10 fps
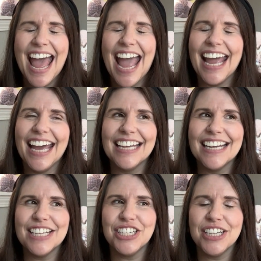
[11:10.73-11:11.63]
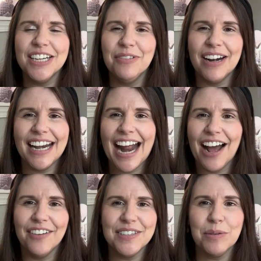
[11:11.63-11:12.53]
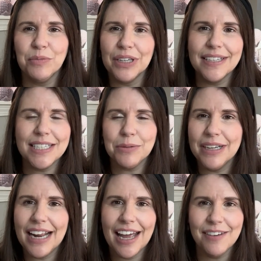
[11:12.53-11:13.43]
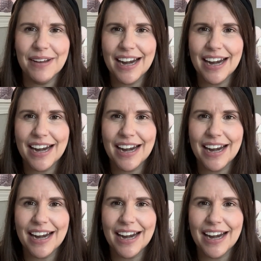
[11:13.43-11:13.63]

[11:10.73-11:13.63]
and she wanted to have some really sweet handmade